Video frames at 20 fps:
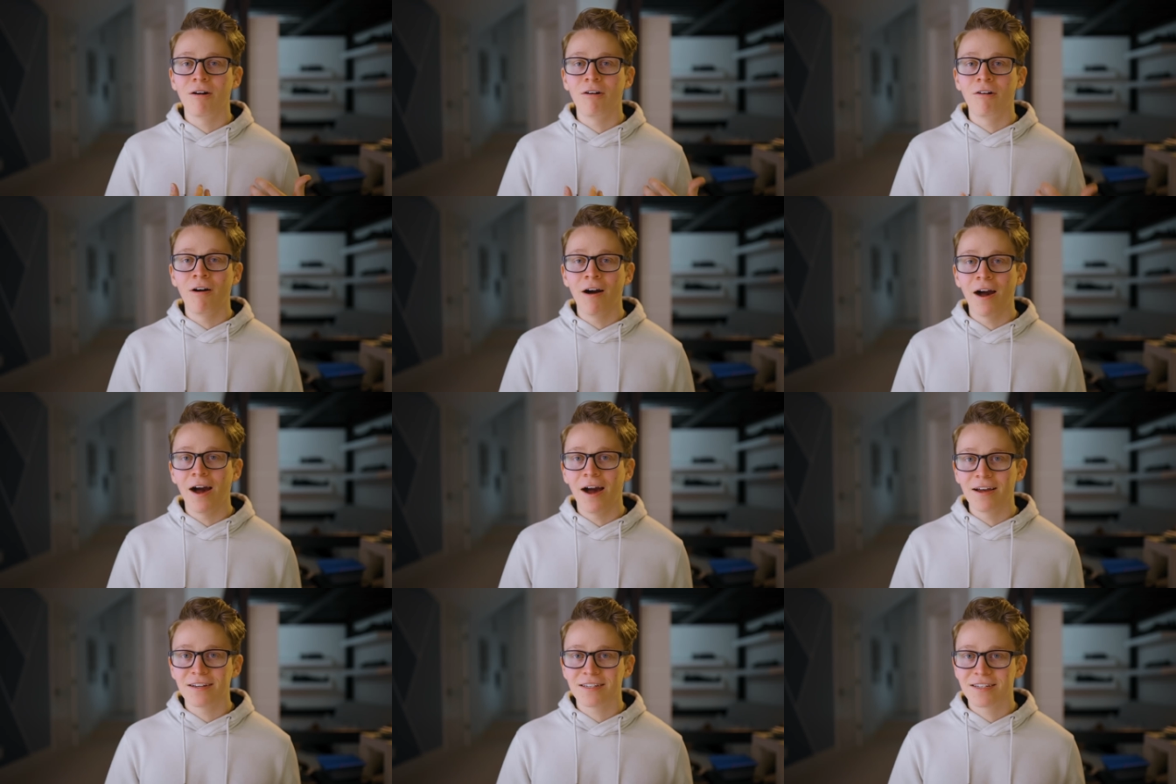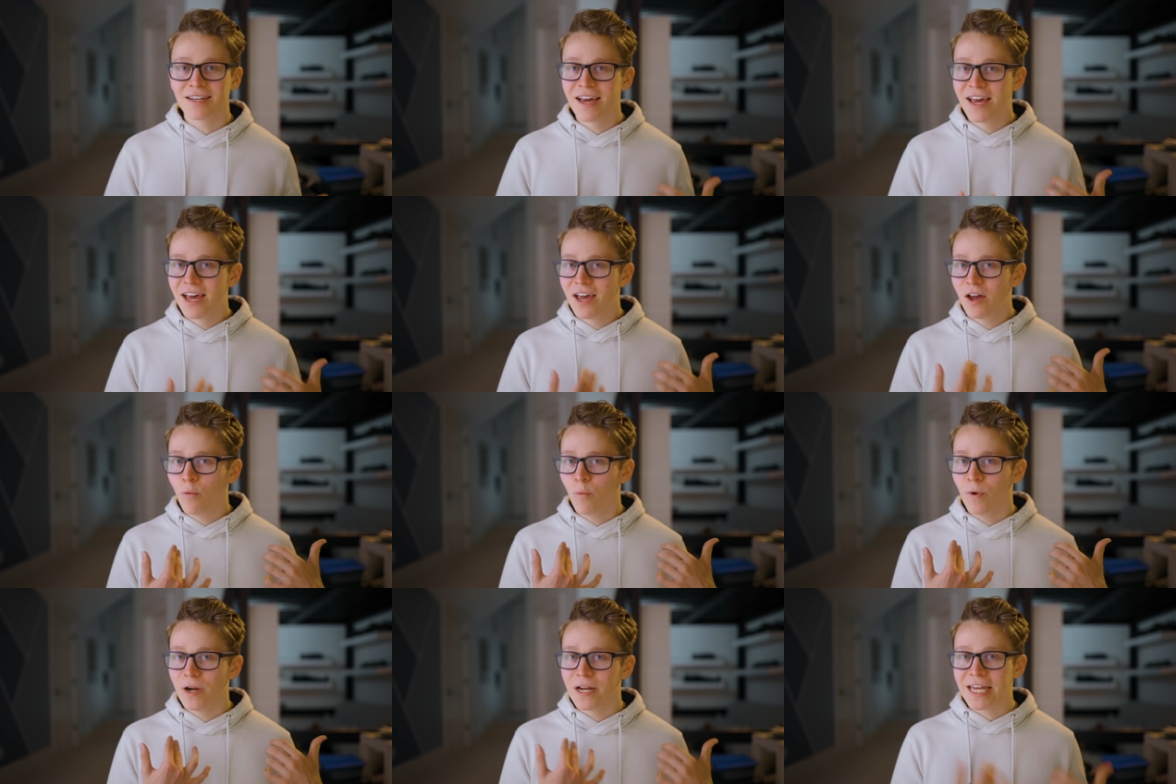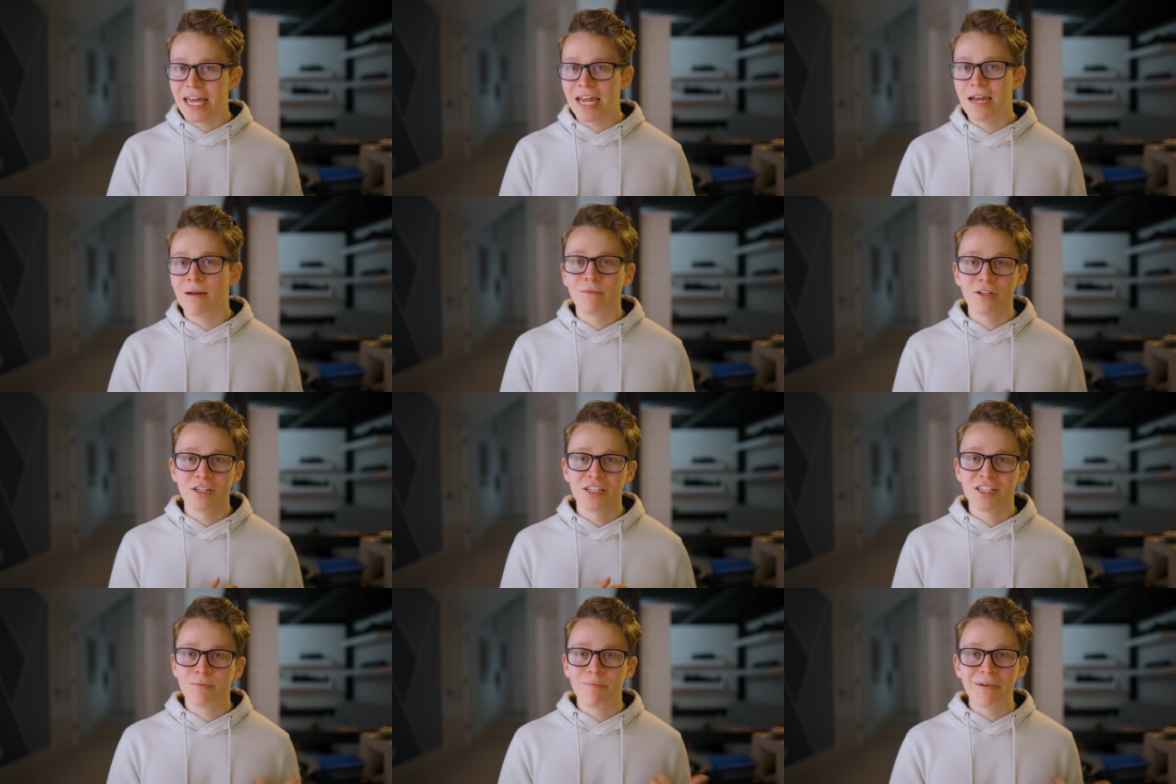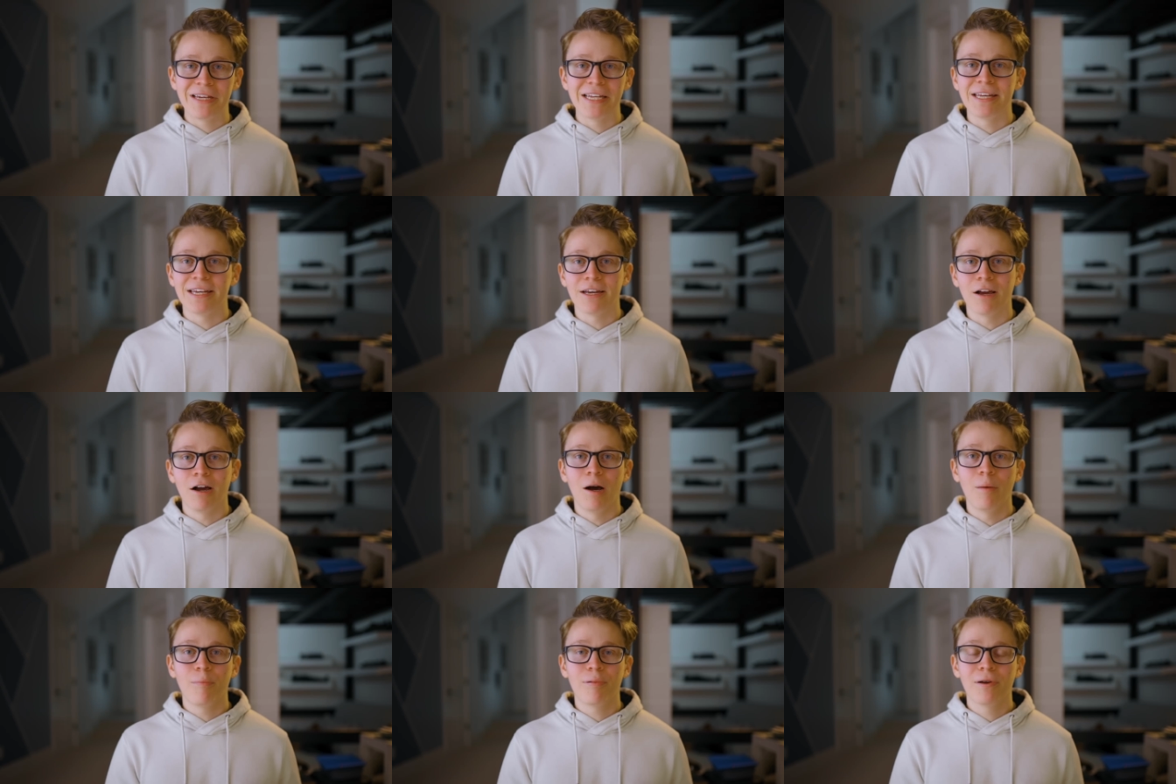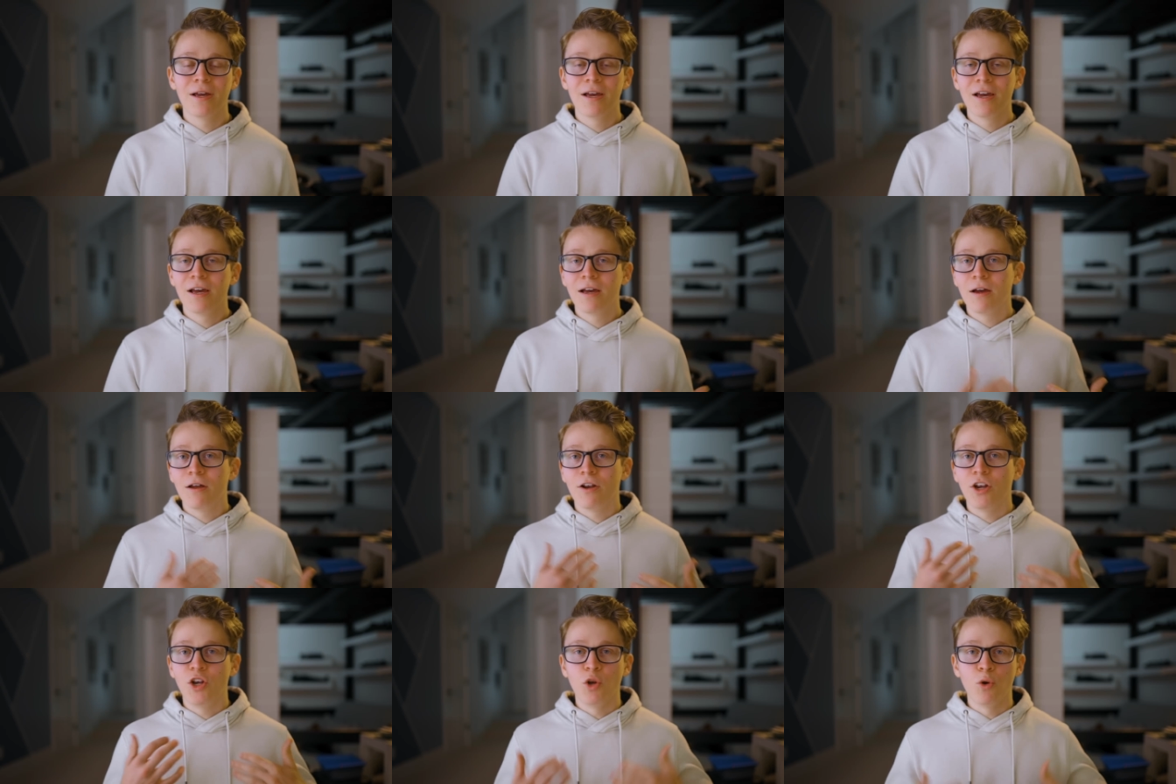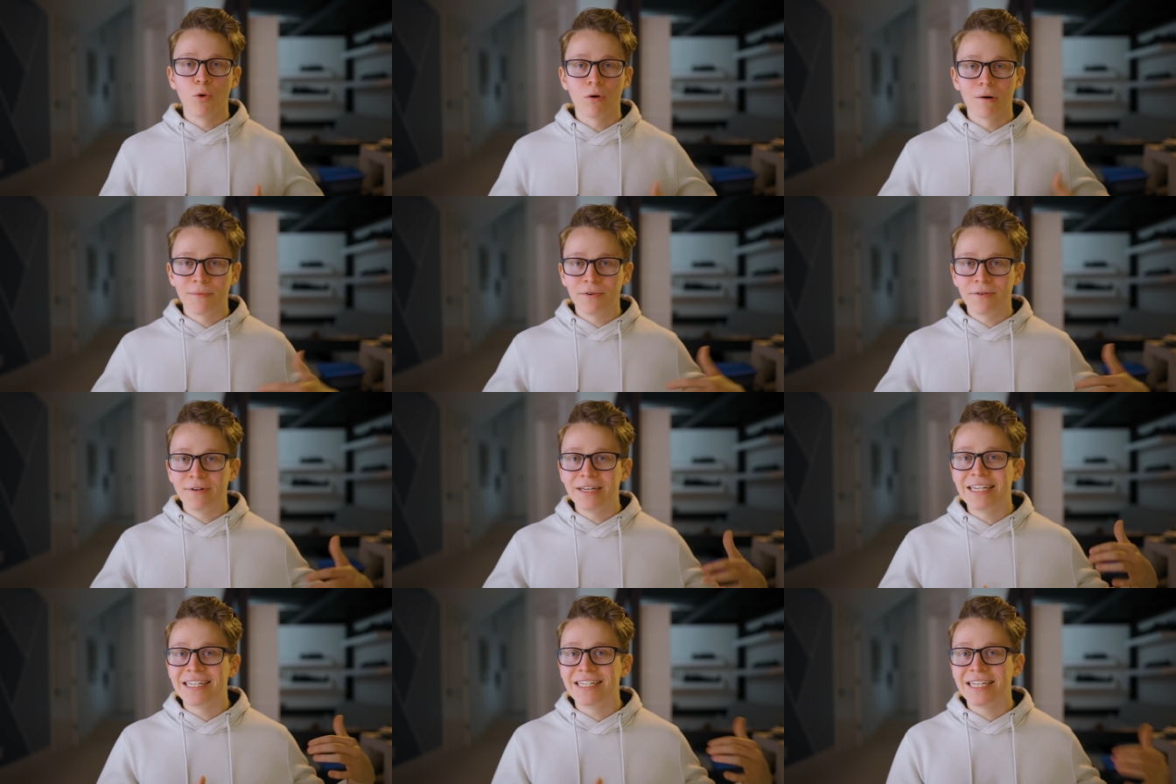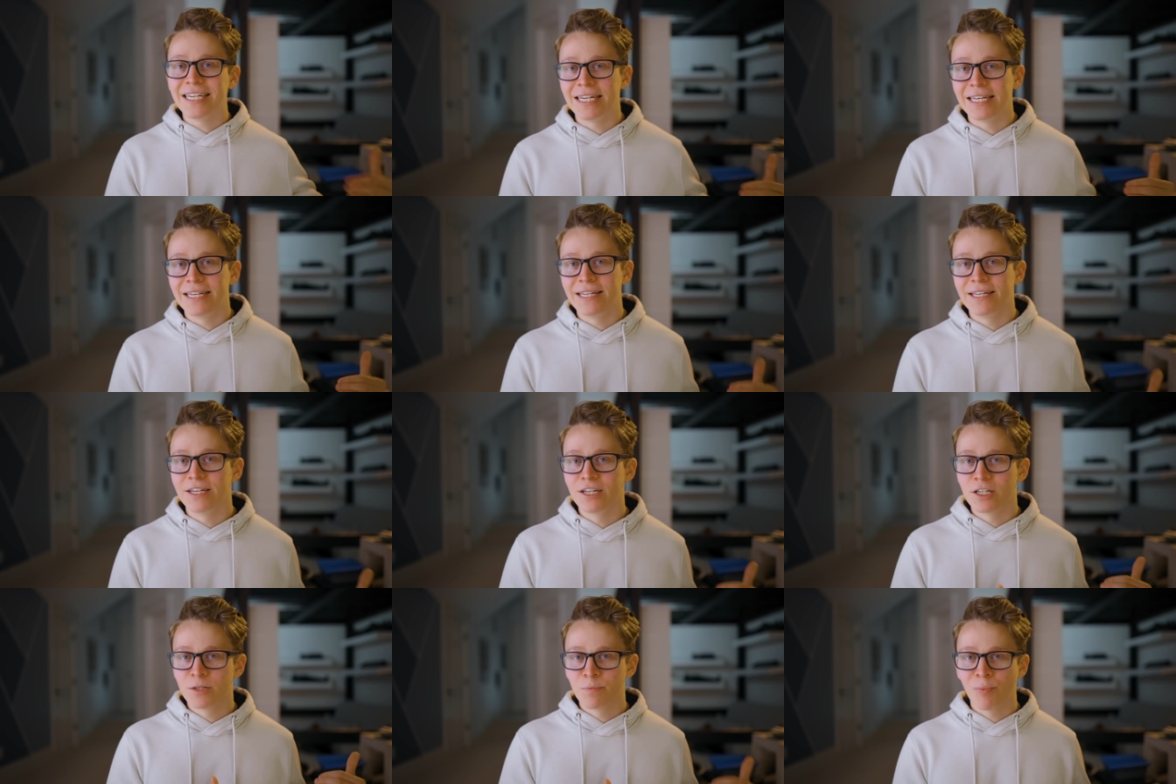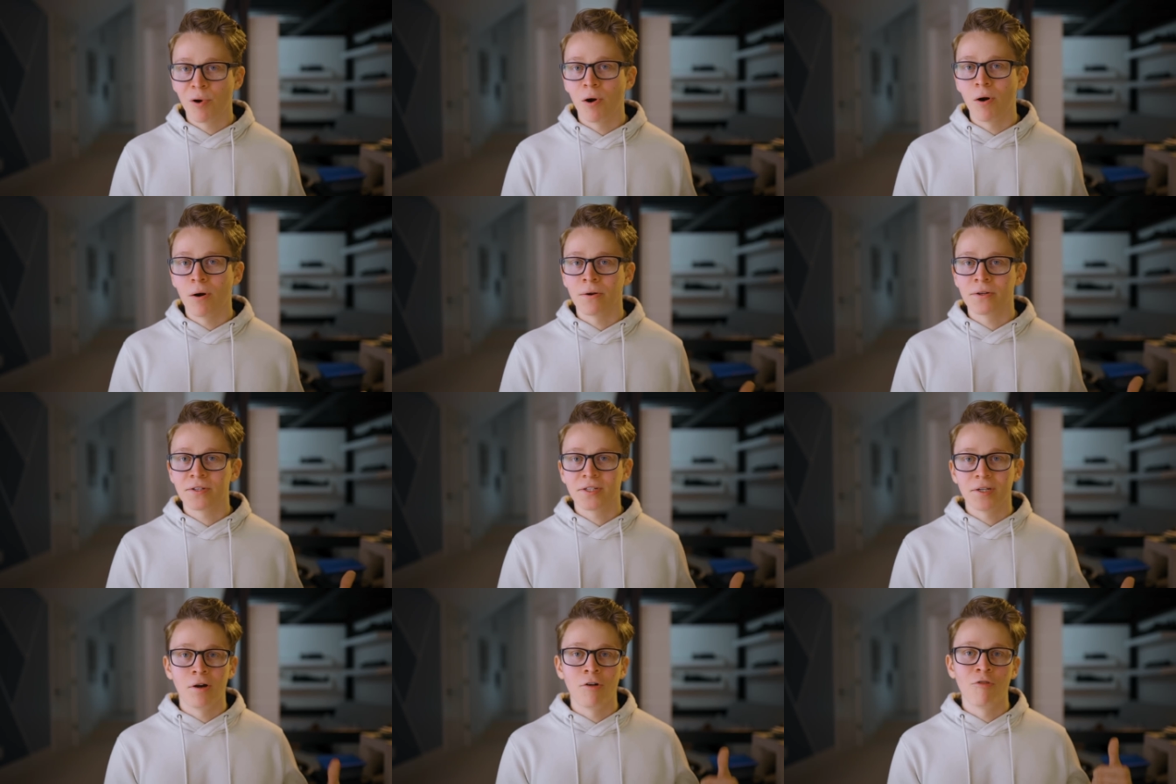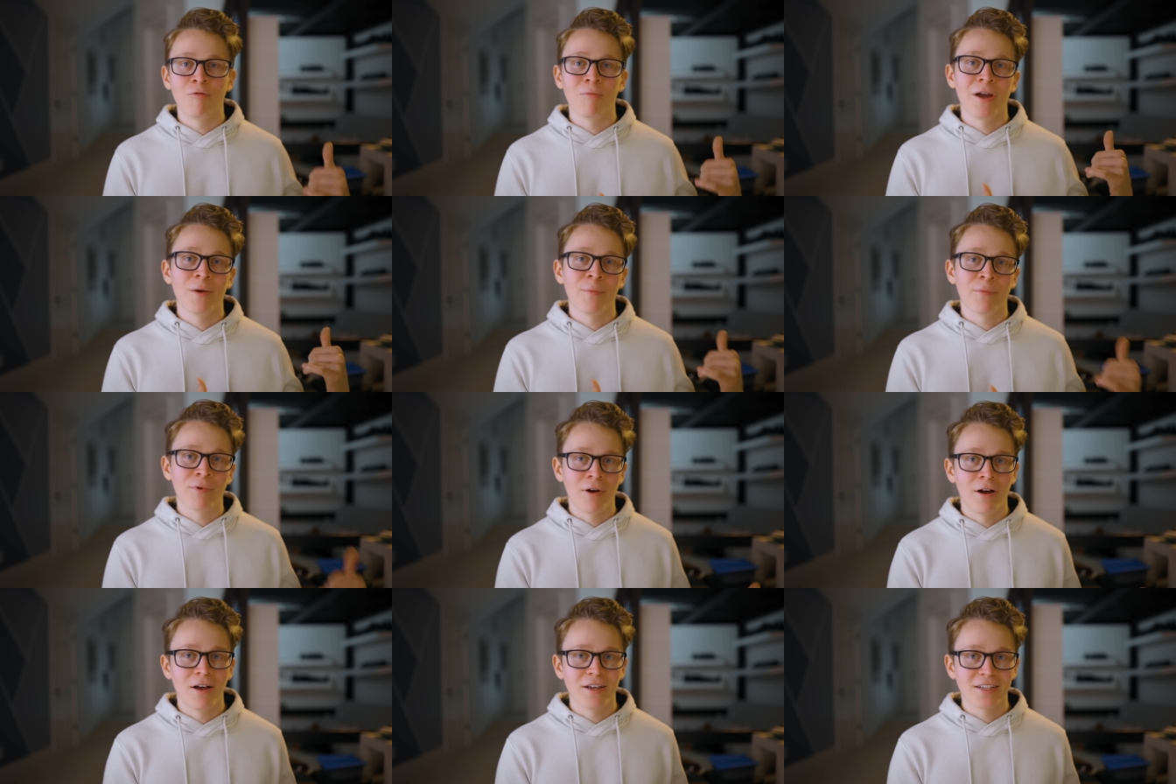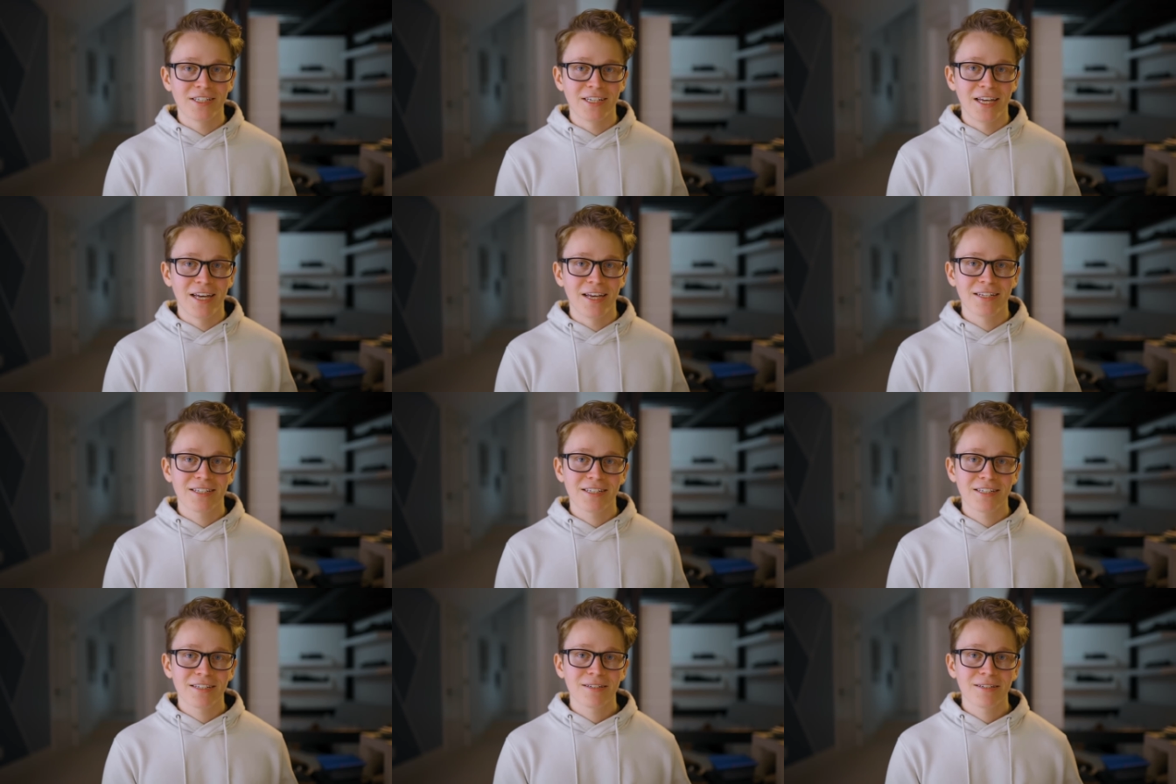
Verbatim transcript: a lot when it came to speeding up normally tedious parts of my process.